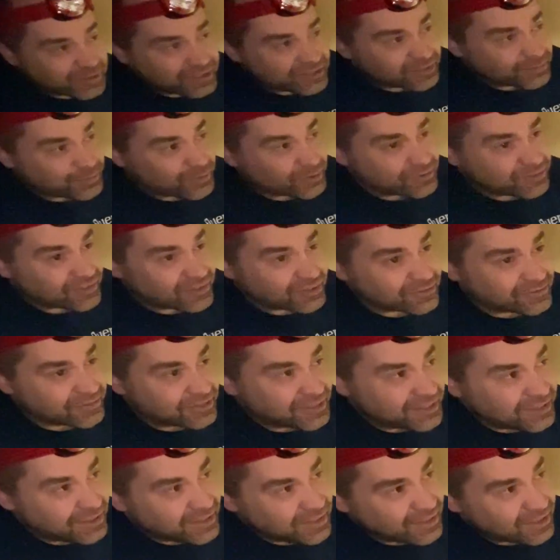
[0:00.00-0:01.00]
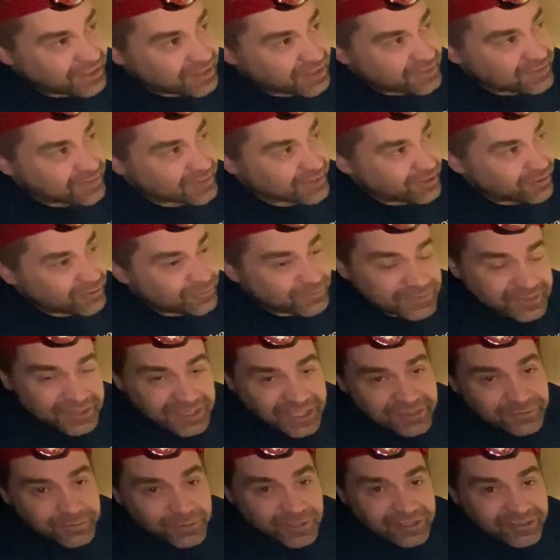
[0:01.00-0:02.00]
the way it's supposed to. So I
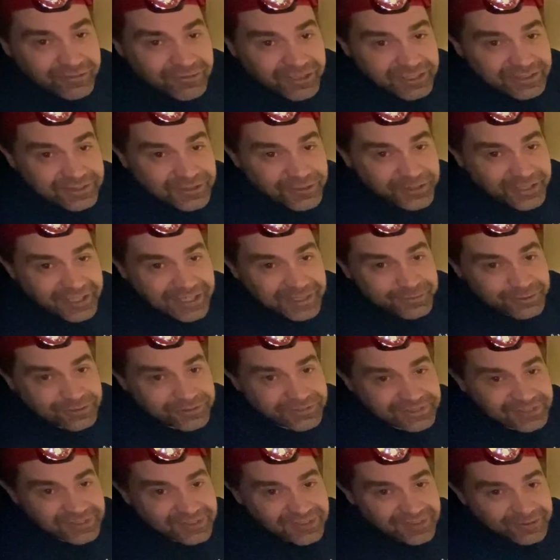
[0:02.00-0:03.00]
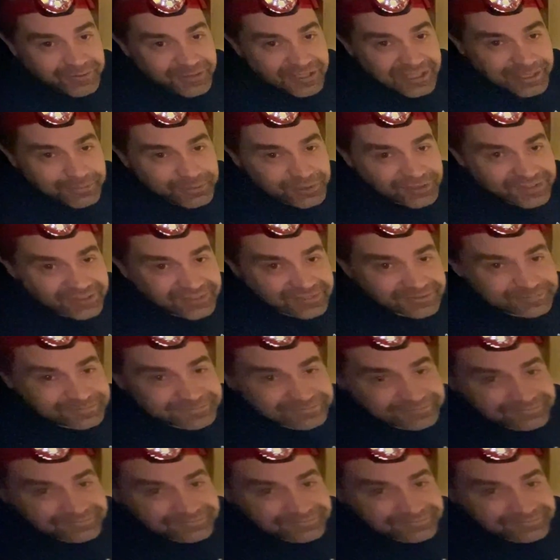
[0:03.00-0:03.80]
guess we're going to run a new cable and see what happens.